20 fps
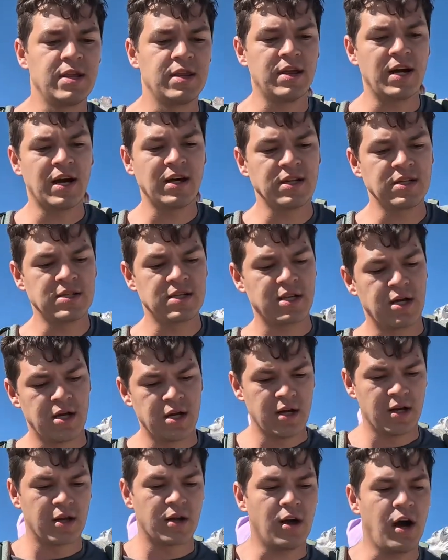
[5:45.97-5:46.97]
That is
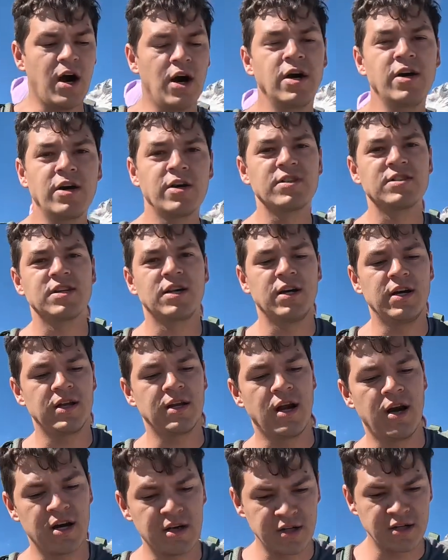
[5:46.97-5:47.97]
hundreds and
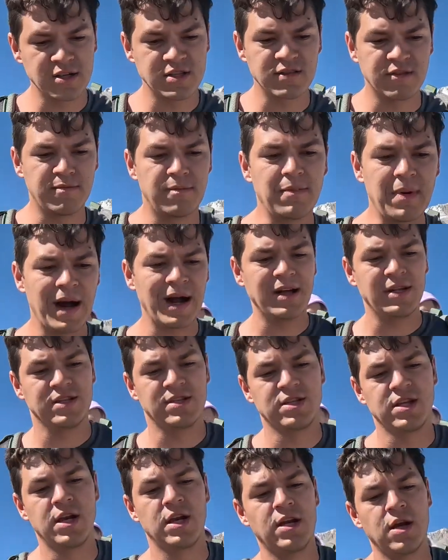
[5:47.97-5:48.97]
hundreds of
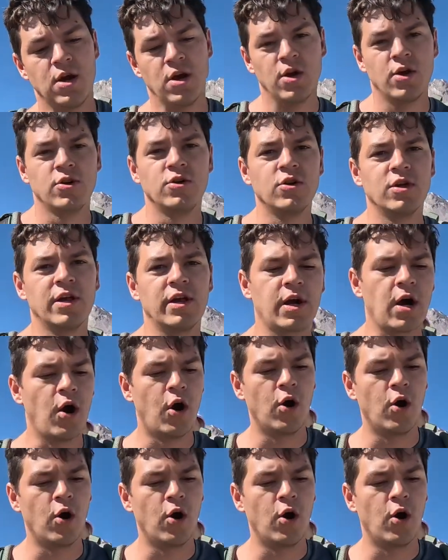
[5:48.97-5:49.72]
miles that you're like,